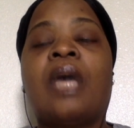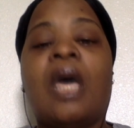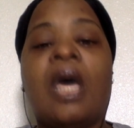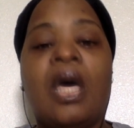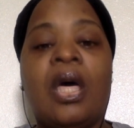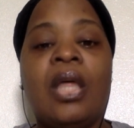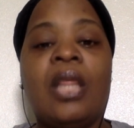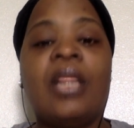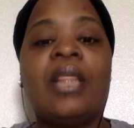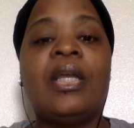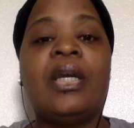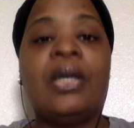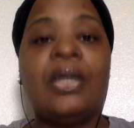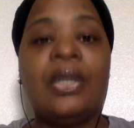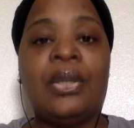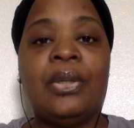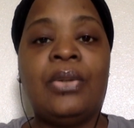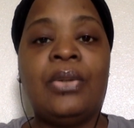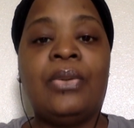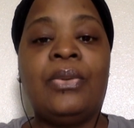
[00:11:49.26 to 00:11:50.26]

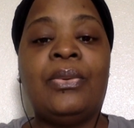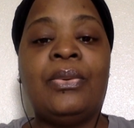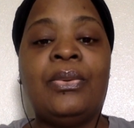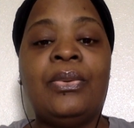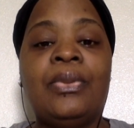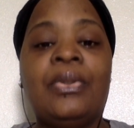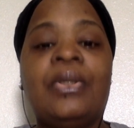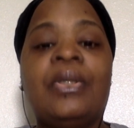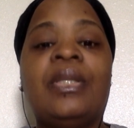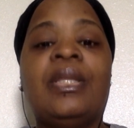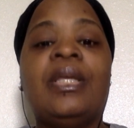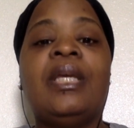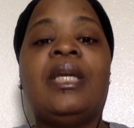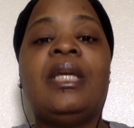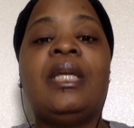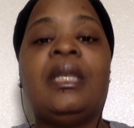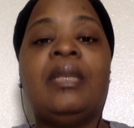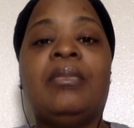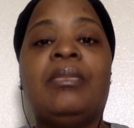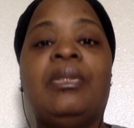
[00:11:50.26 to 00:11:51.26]
Although the
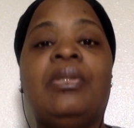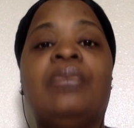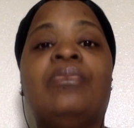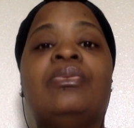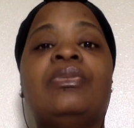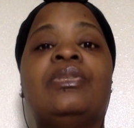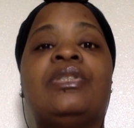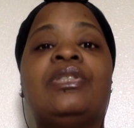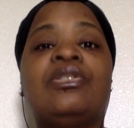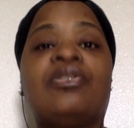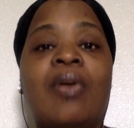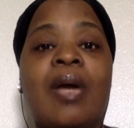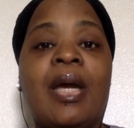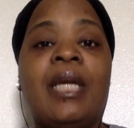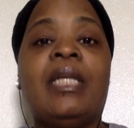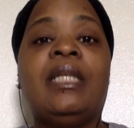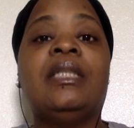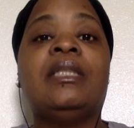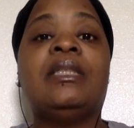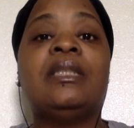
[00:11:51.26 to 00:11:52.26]
enemy was
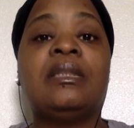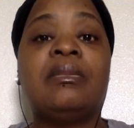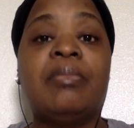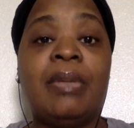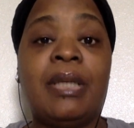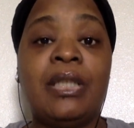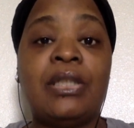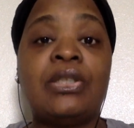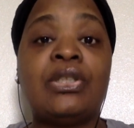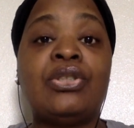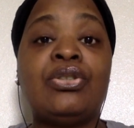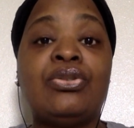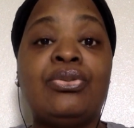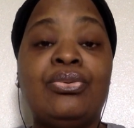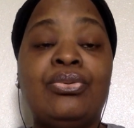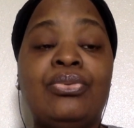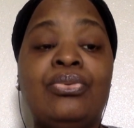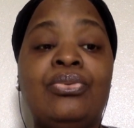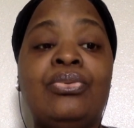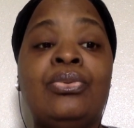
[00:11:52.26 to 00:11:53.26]
trying his best
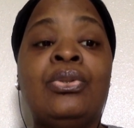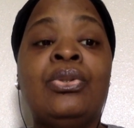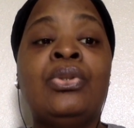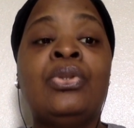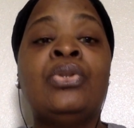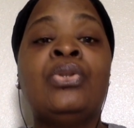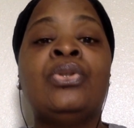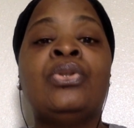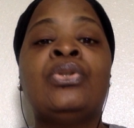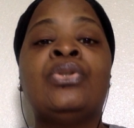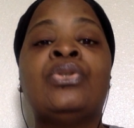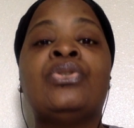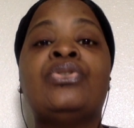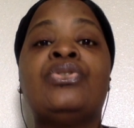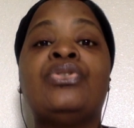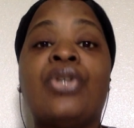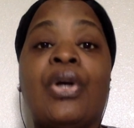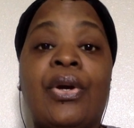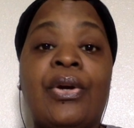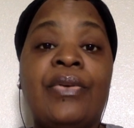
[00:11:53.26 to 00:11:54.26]
to
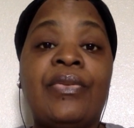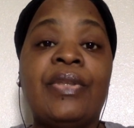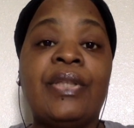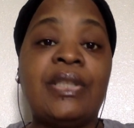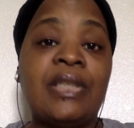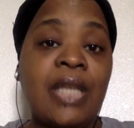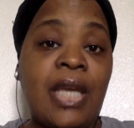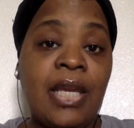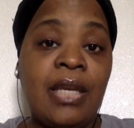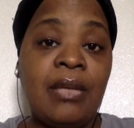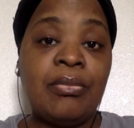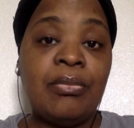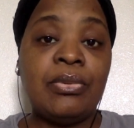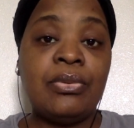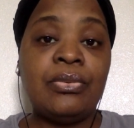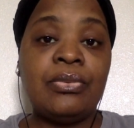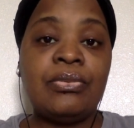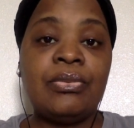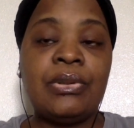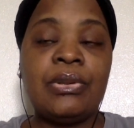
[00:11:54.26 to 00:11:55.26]
turn the
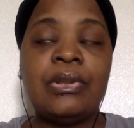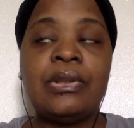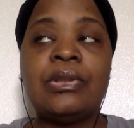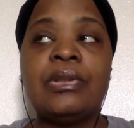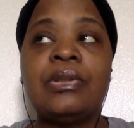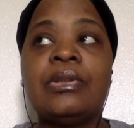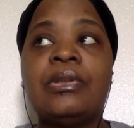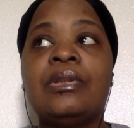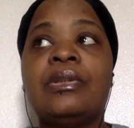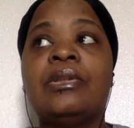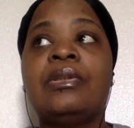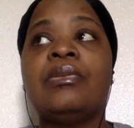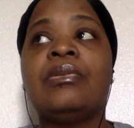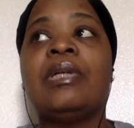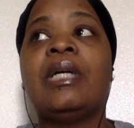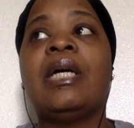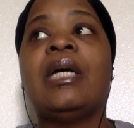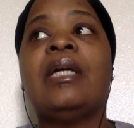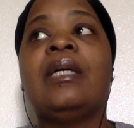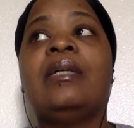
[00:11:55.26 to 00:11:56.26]
tables,
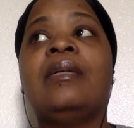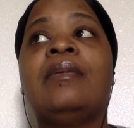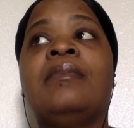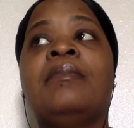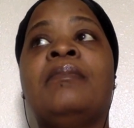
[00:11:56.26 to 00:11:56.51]
okay?